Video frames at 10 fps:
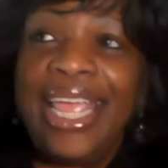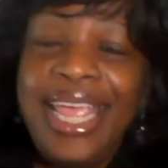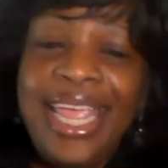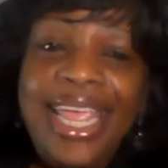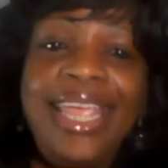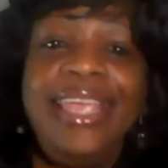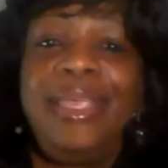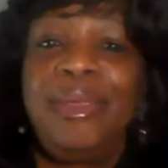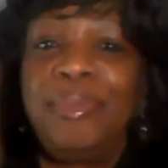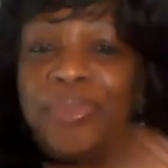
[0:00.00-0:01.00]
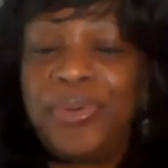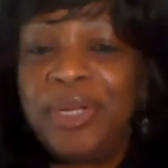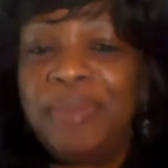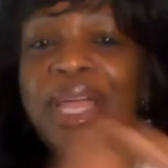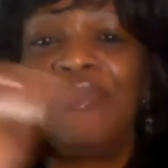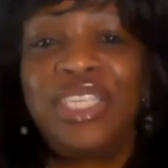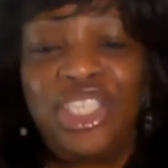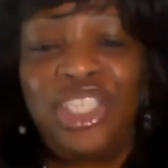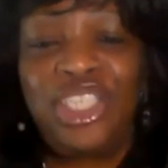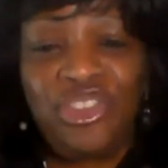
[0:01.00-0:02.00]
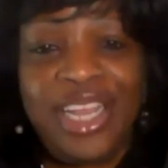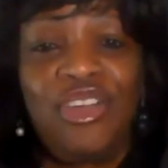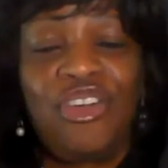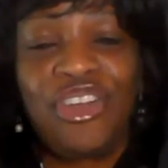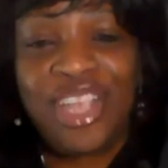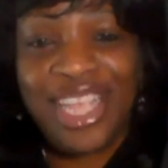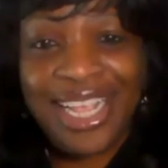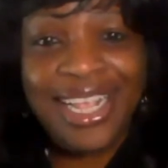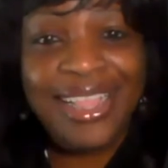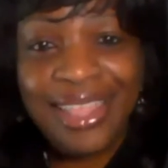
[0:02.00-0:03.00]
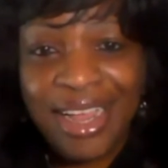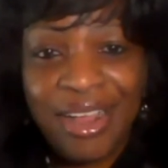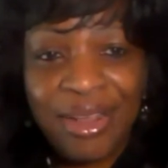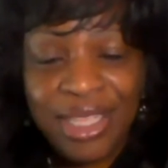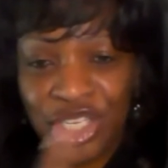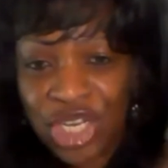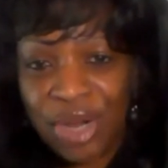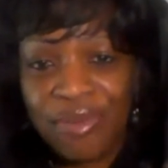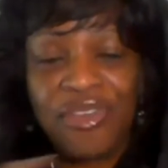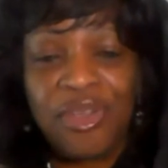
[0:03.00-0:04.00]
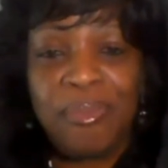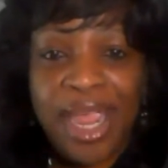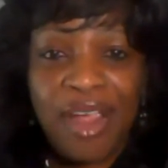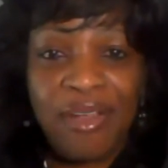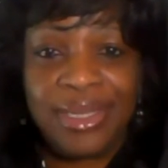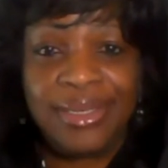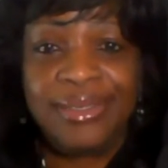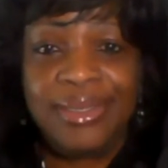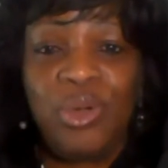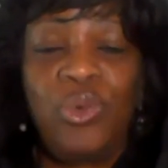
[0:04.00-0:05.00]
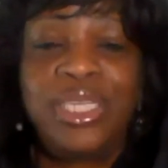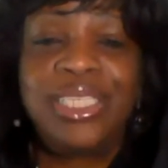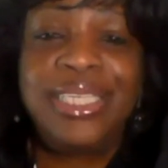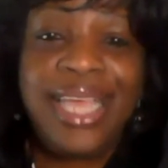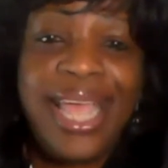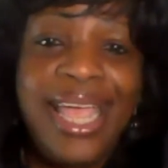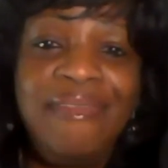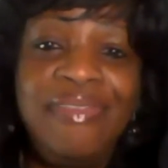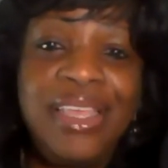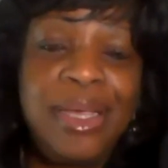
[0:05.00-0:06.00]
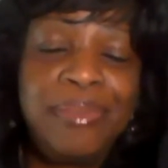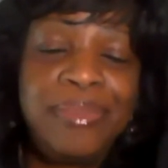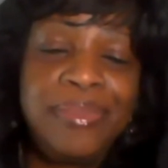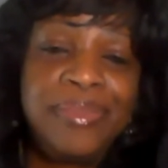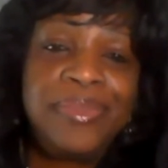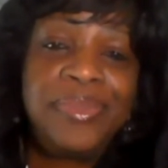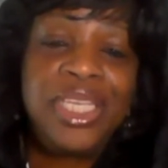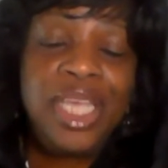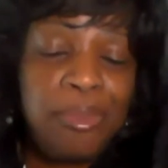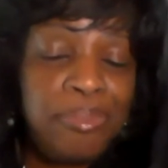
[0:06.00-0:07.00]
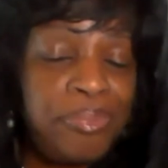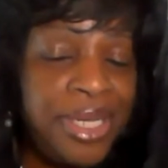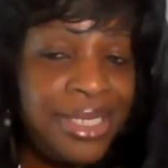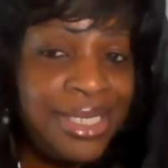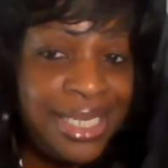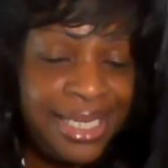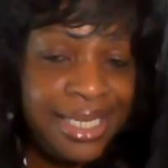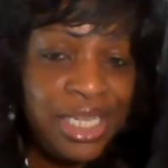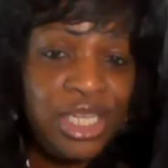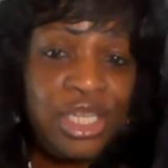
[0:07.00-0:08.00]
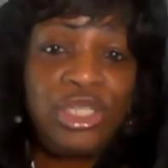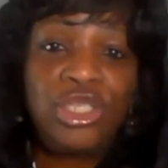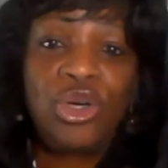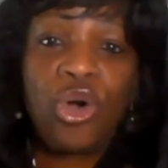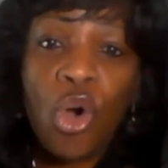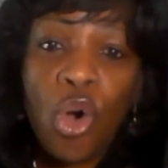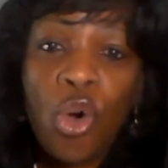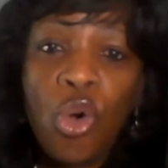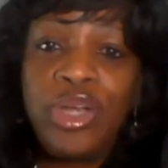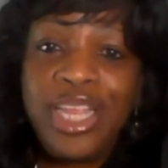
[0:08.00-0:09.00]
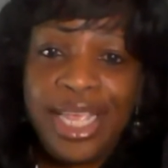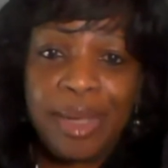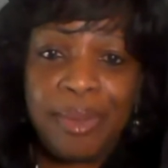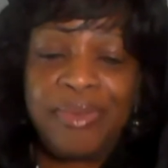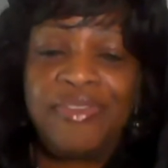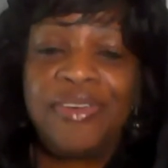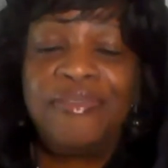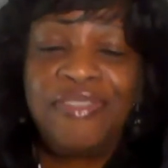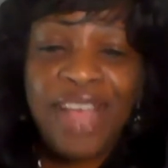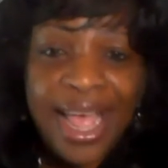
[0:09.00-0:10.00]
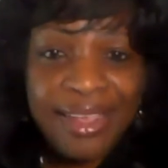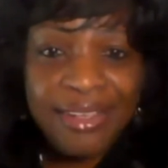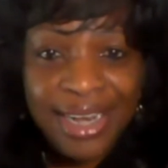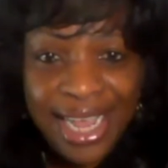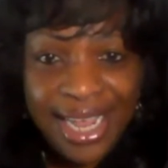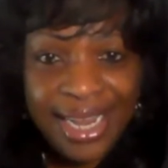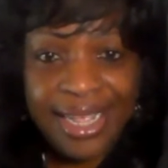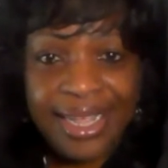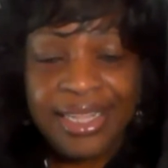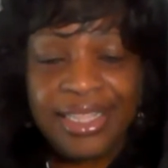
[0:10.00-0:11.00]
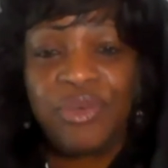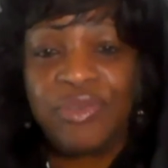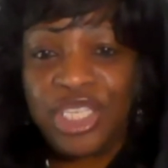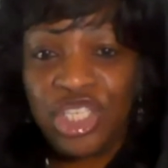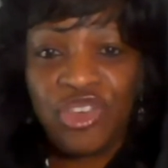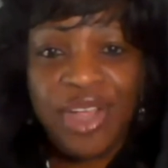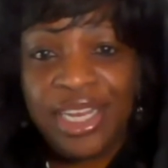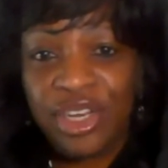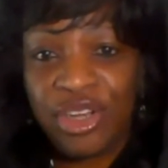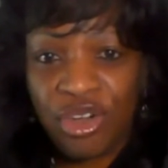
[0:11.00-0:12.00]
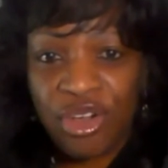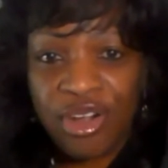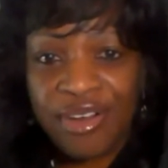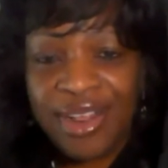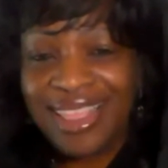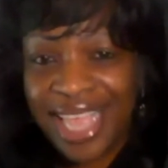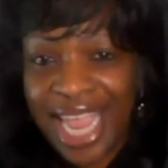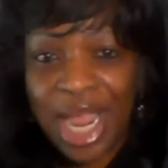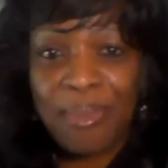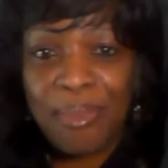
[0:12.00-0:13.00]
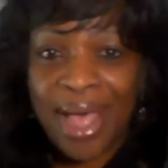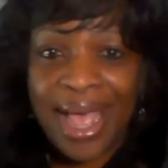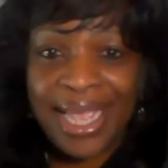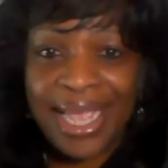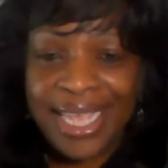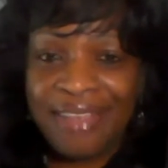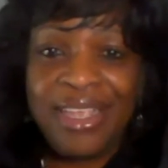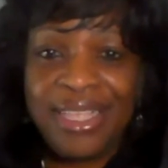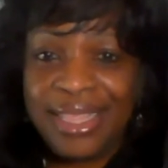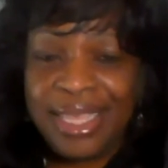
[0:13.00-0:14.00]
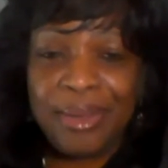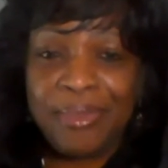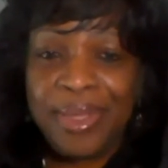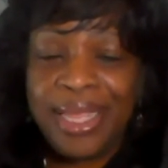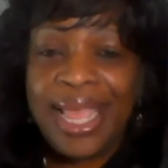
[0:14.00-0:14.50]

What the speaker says: He put my restraining order in there, the sheriff from Maryland, which gave them the ability to hold him for violating the restraining order, thereby giving them